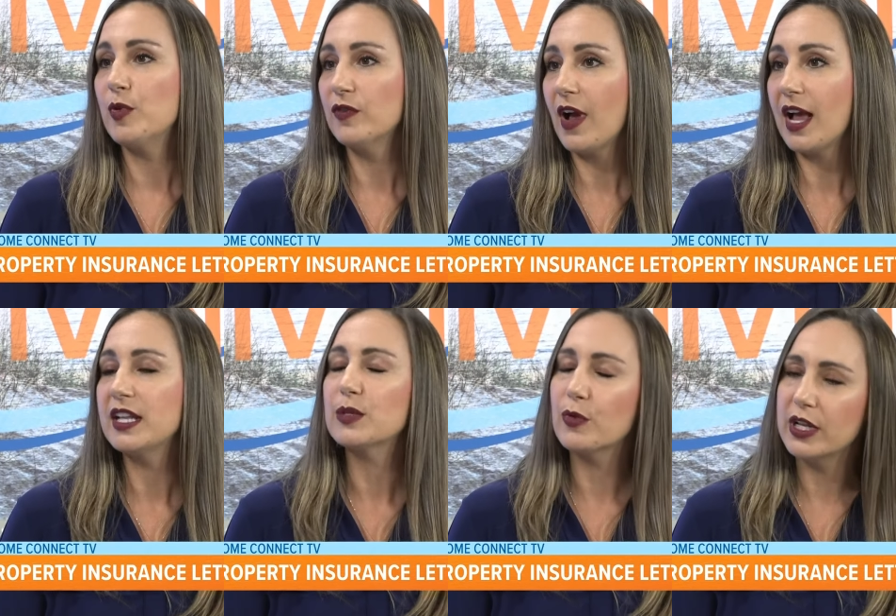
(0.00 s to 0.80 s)
and
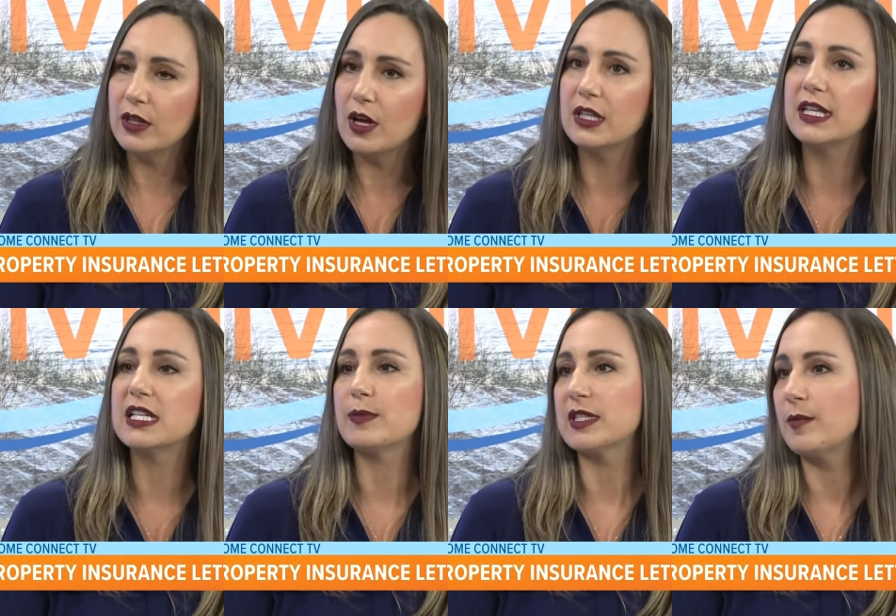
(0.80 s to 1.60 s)
provide, it's a pretty long
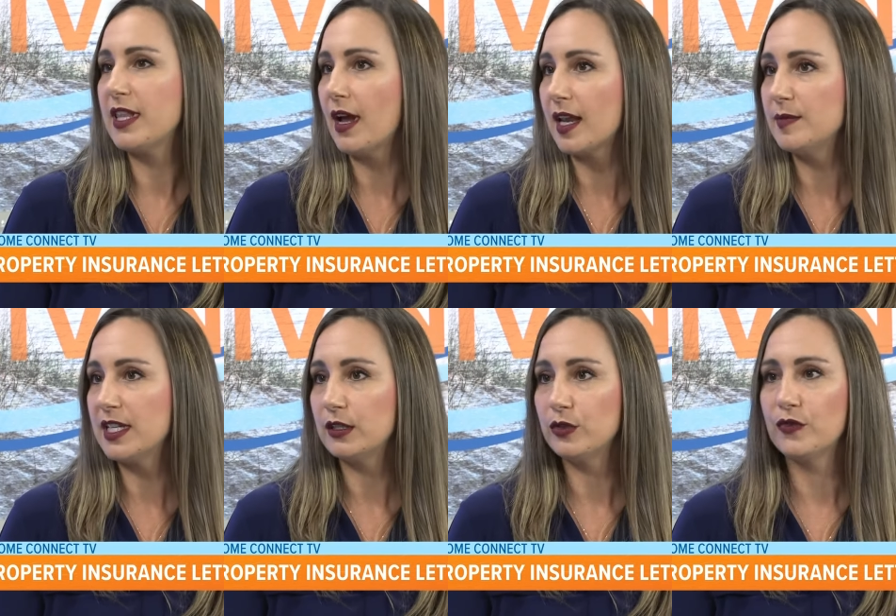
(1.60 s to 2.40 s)
list, but some of the
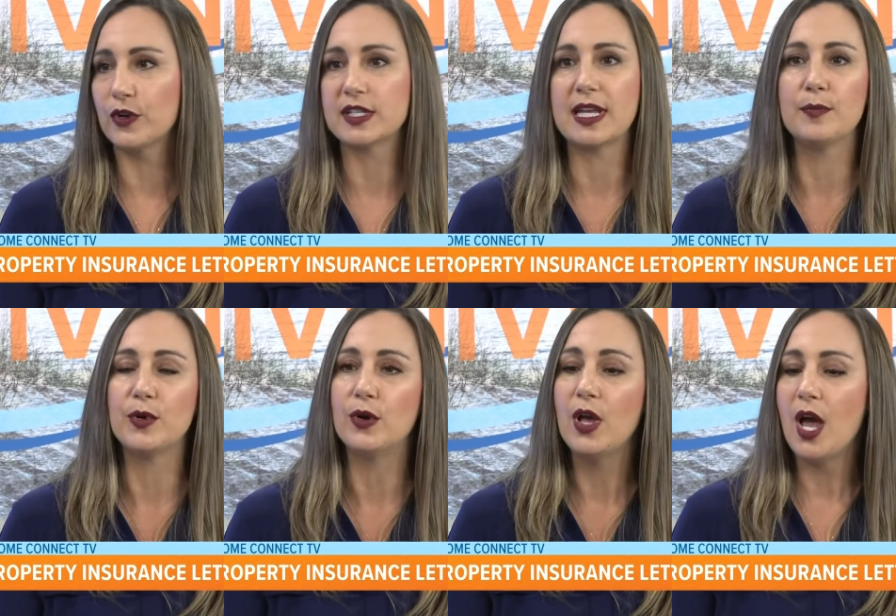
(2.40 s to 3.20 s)
items include, for
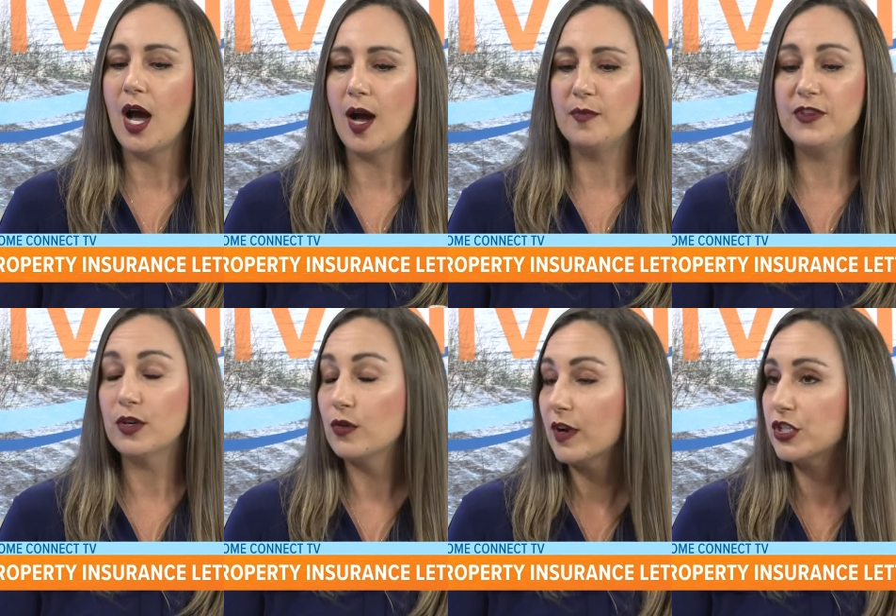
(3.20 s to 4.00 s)
example, um,
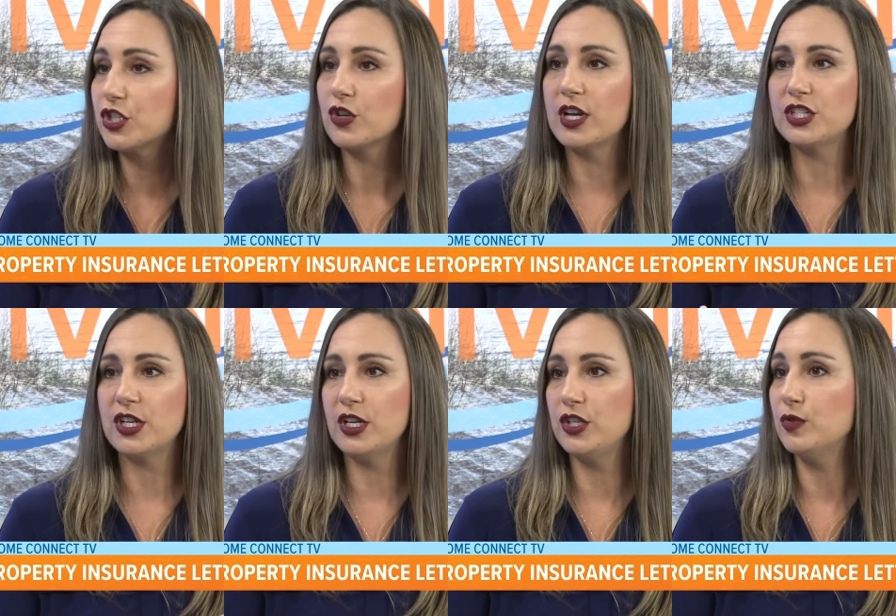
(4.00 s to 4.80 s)
vehicle
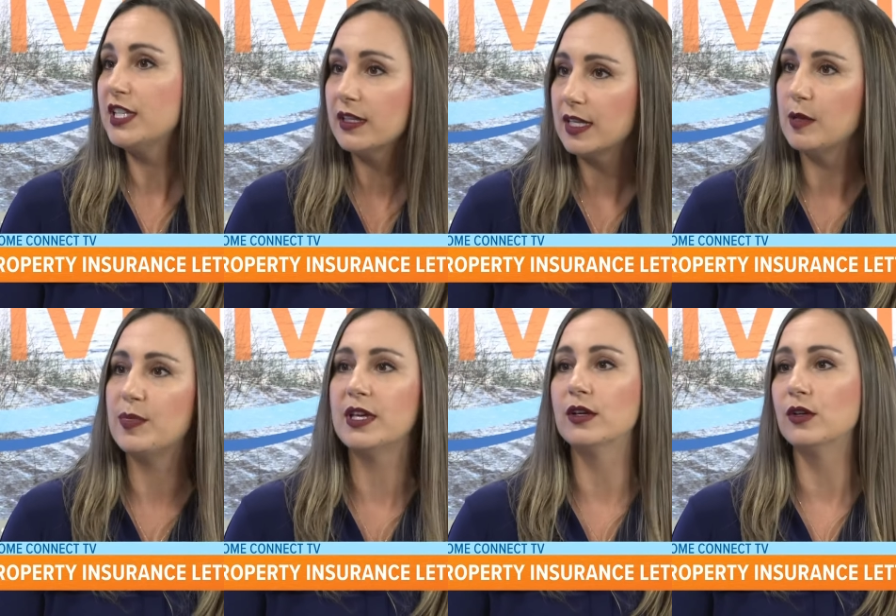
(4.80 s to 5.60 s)
registration,
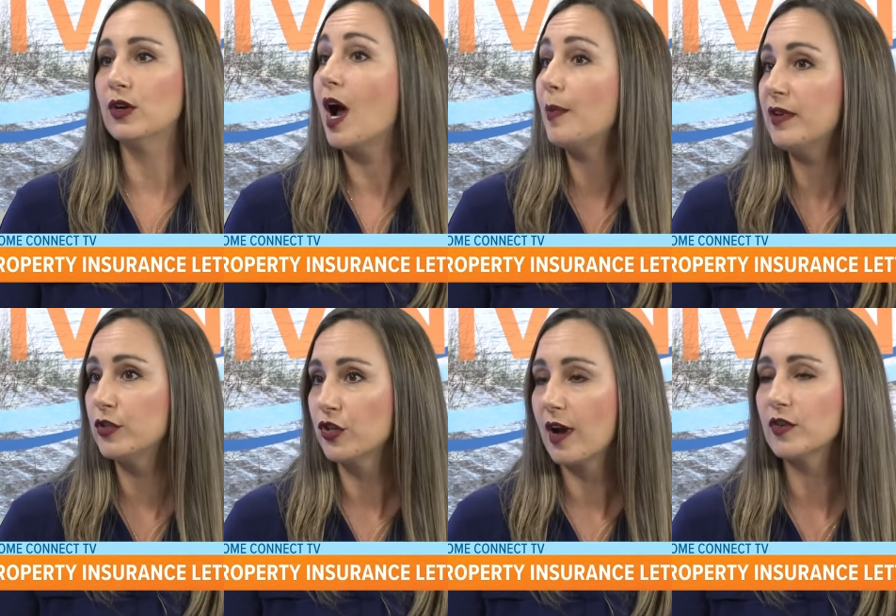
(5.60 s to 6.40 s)
utility bill, copy
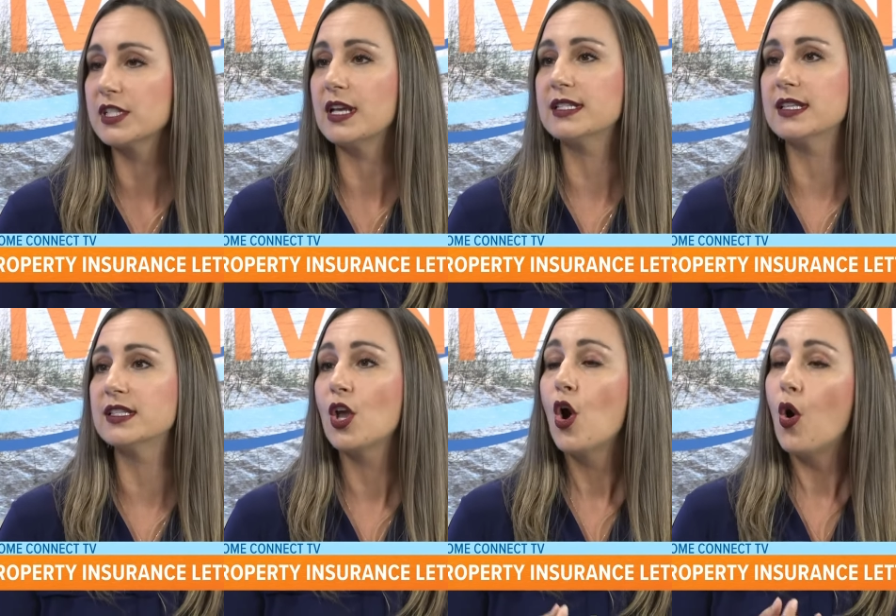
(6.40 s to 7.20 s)
of a driver's
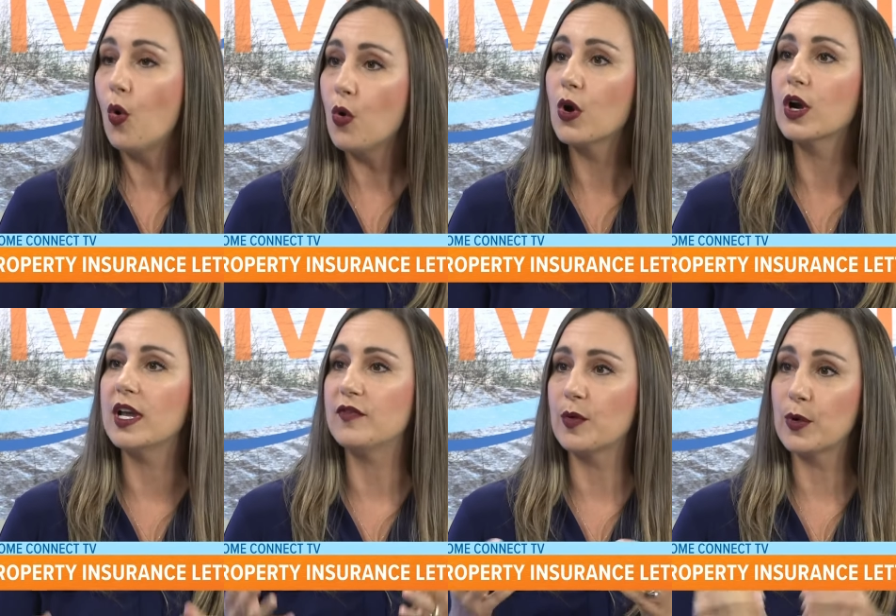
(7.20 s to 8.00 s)
license,
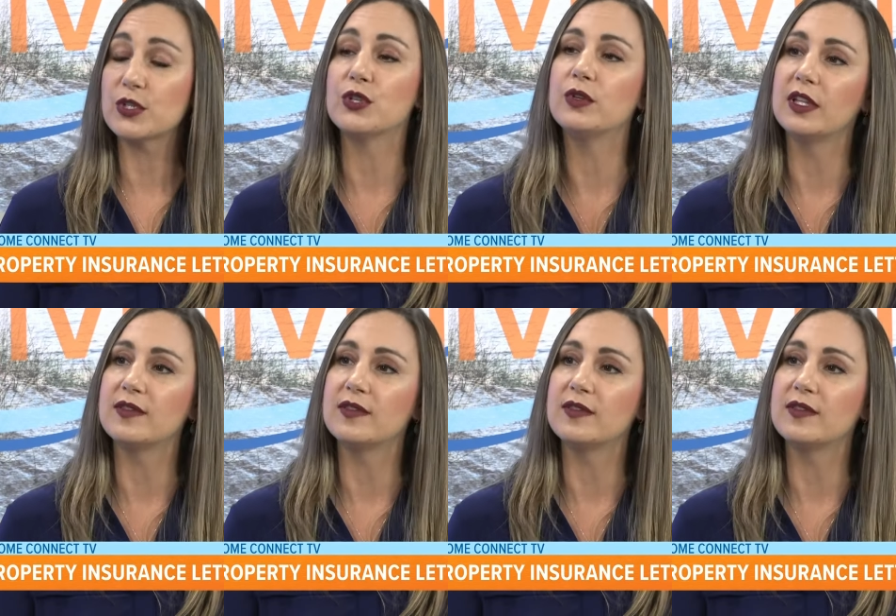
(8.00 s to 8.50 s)
or if the person